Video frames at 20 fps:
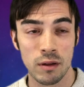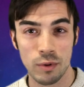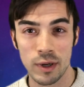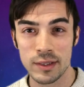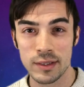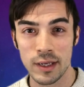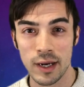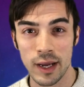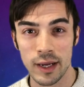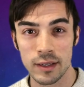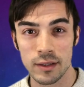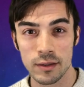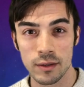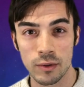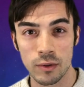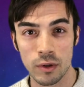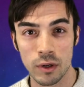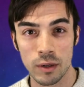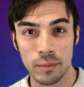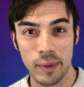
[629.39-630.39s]
resonate
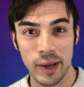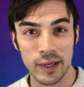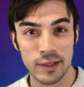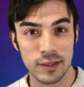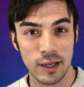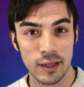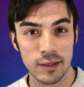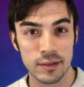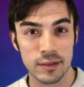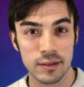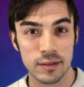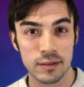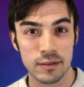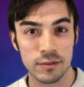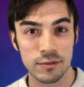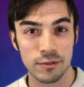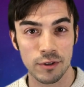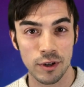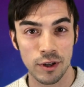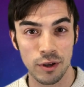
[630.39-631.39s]
or make sense
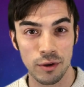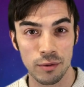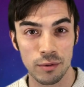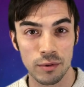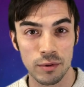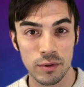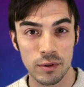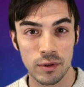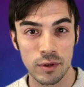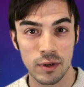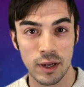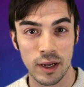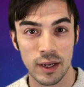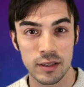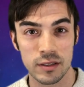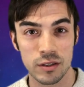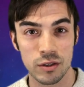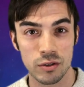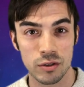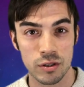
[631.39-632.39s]
for you
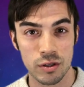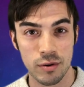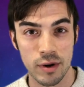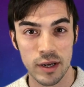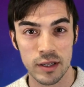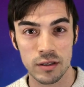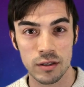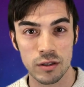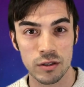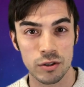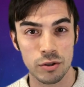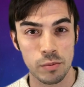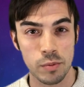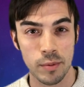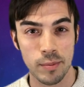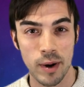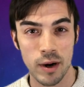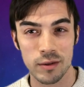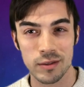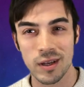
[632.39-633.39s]
as your strengths, your
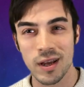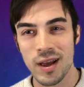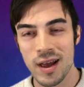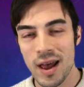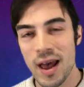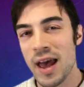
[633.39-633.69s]
superpowers.